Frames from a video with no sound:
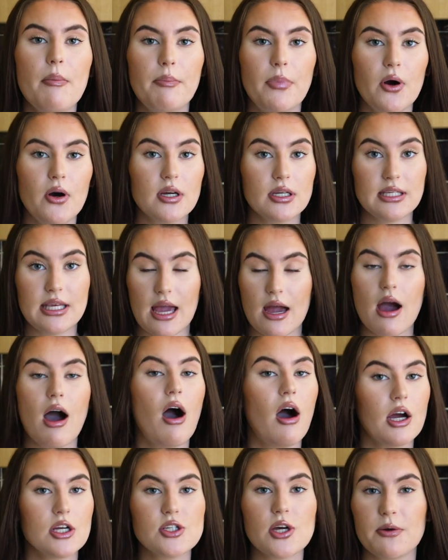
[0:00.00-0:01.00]
But yeah,
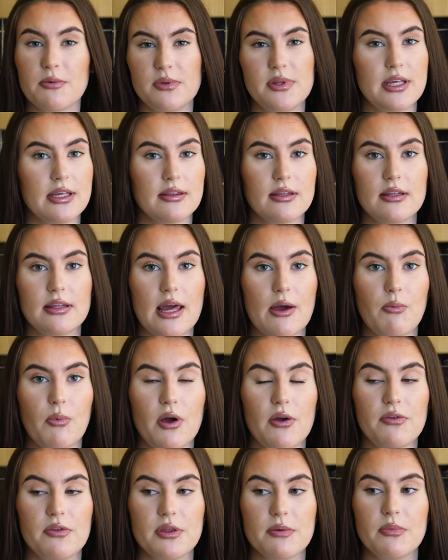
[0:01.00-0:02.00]
I don't think that they're
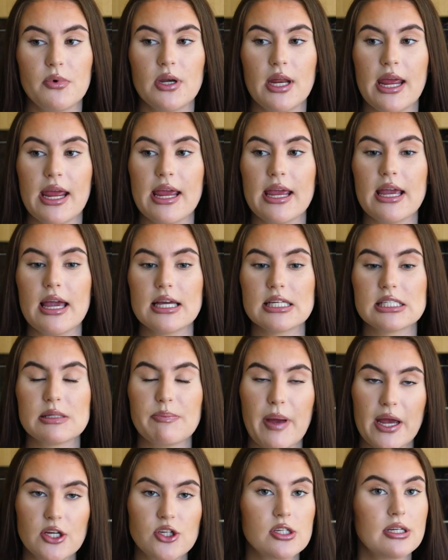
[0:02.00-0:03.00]
worth the money,
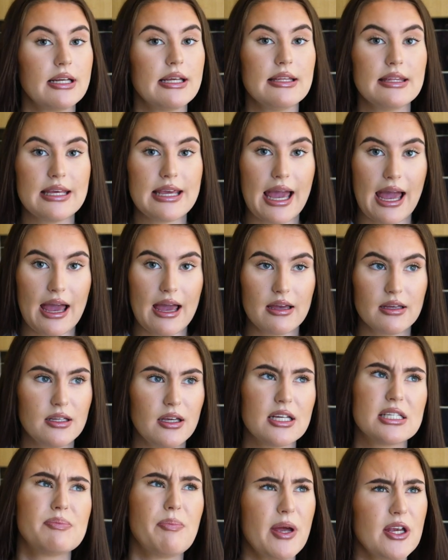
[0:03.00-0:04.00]
especially
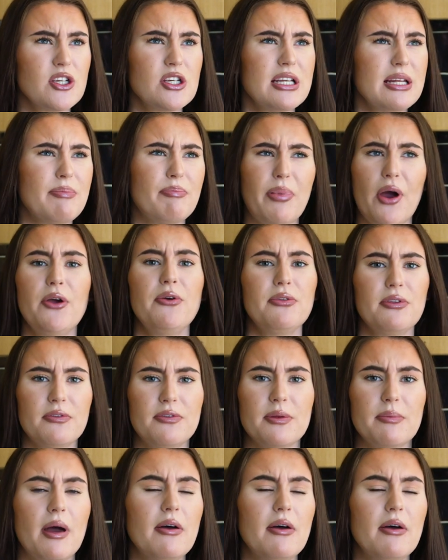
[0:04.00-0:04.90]
both of them.